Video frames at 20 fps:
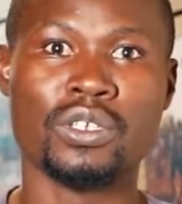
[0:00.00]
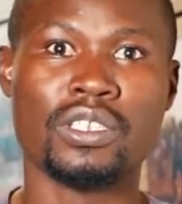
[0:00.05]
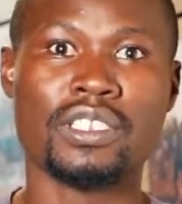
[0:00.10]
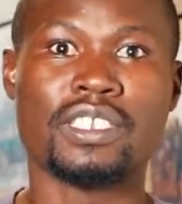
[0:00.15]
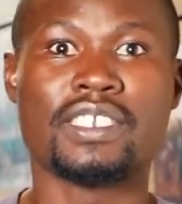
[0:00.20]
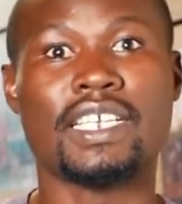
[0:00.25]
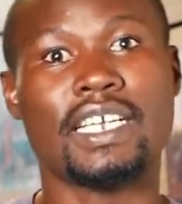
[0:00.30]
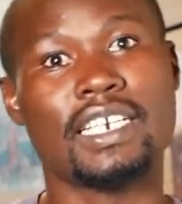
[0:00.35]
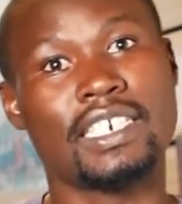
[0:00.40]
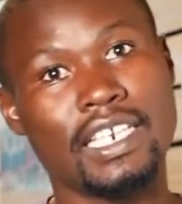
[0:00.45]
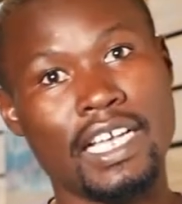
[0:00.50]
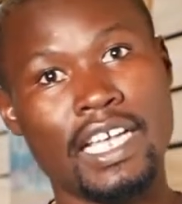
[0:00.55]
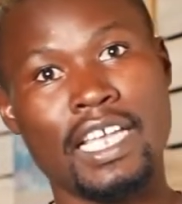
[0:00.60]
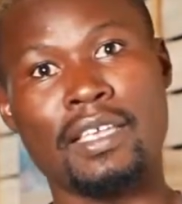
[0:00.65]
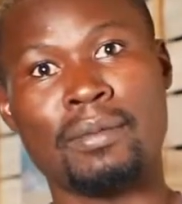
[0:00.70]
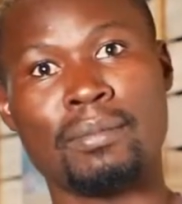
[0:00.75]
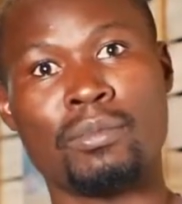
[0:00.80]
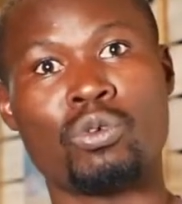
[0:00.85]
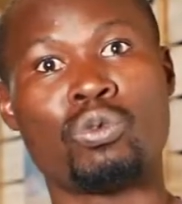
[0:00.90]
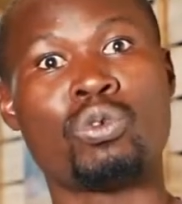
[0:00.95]
there's a
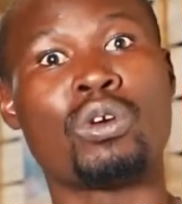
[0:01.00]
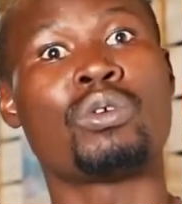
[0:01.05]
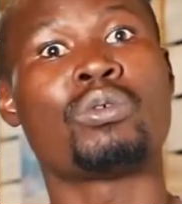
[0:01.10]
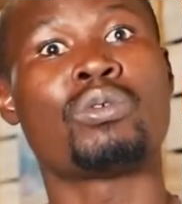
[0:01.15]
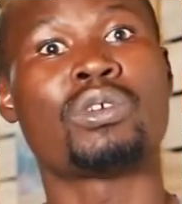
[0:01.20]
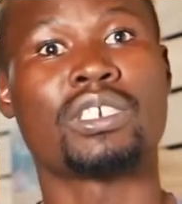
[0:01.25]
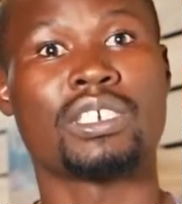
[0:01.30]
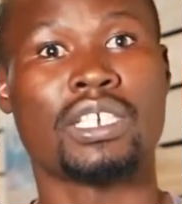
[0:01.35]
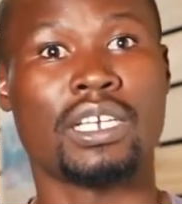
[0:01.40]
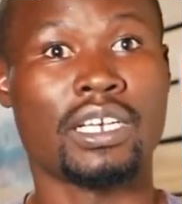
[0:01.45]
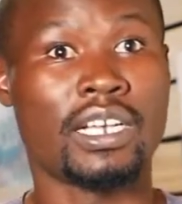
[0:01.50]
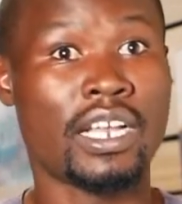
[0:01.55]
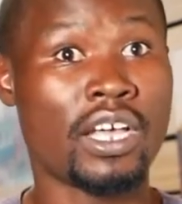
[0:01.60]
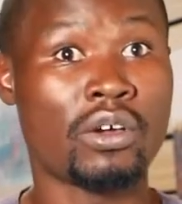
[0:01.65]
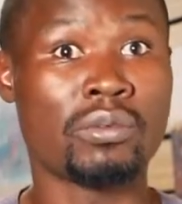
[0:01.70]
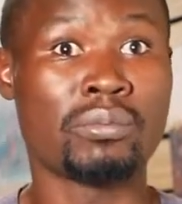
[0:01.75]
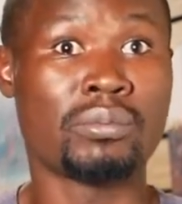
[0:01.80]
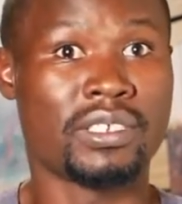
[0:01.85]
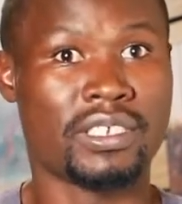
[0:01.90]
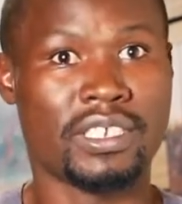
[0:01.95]
time where we shall
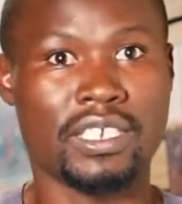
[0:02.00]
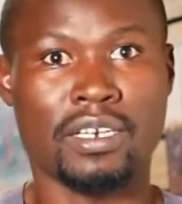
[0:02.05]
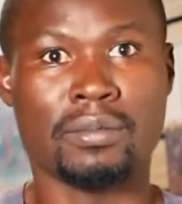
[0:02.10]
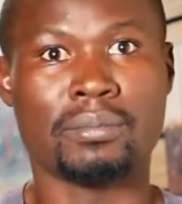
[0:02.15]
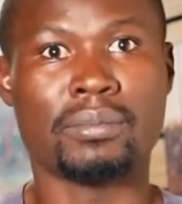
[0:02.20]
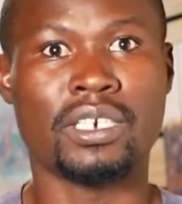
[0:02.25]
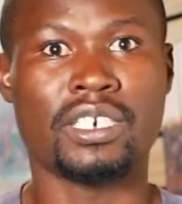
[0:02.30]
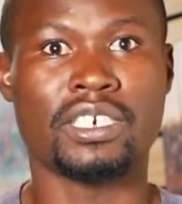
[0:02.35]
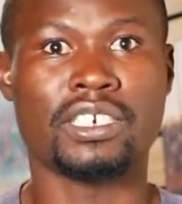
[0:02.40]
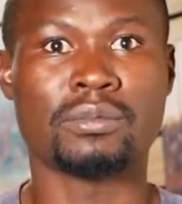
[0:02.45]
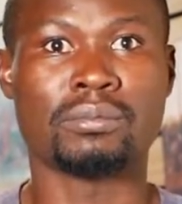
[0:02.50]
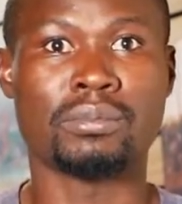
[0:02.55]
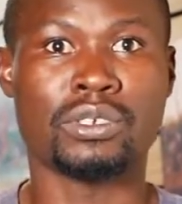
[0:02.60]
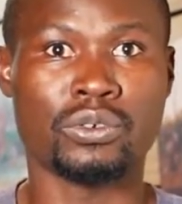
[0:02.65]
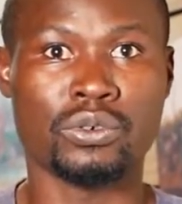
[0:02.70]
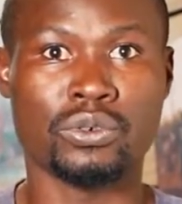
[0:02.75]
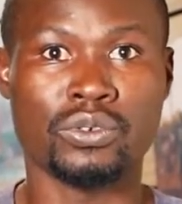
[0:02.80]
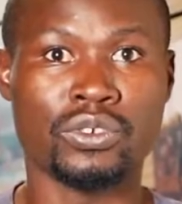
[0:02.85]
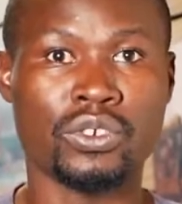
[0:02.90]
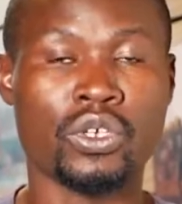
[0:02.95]
now be celebrating,
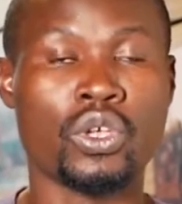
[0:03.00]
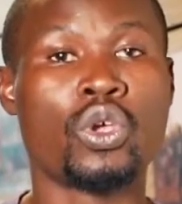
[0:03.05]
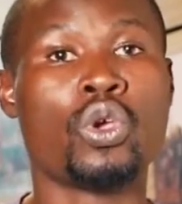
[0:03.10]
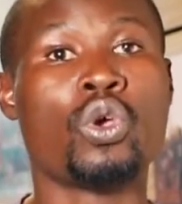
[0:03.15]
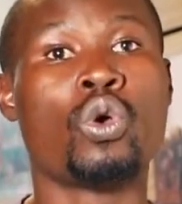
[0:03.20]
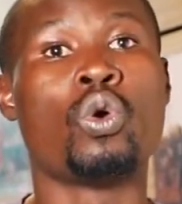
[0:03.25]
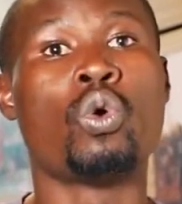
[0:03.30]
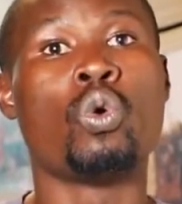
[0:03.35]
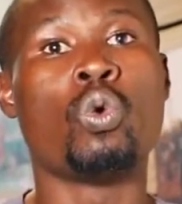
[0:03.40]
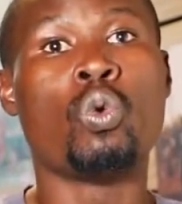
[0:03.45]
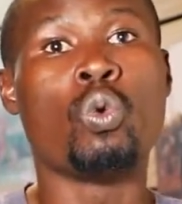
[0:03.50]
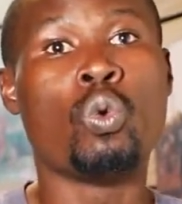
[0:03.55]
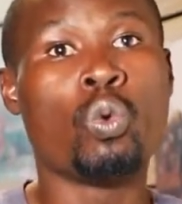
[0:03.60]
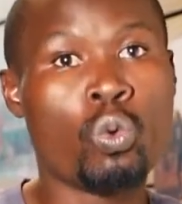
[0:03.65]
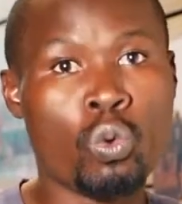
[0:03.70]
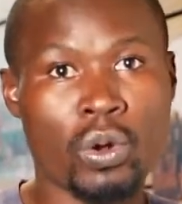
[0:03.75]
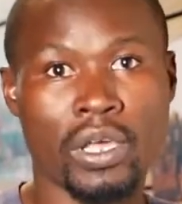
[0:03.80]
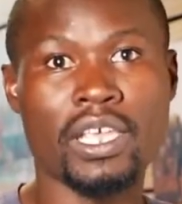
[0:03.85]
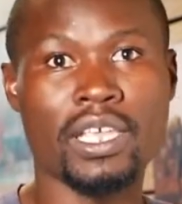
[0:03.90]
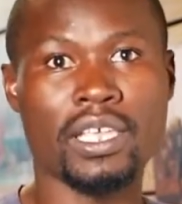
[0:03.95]
because
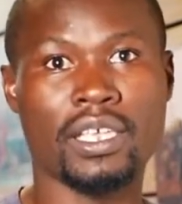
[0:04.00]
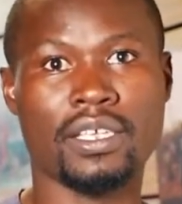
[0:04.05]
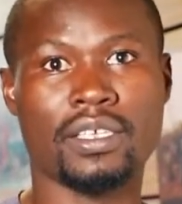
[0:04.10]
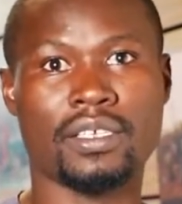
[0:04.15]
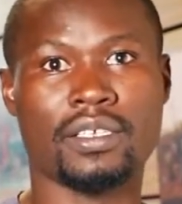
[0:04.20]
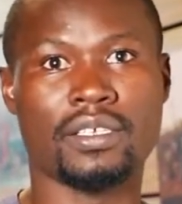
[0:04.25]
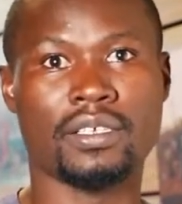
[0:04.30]
we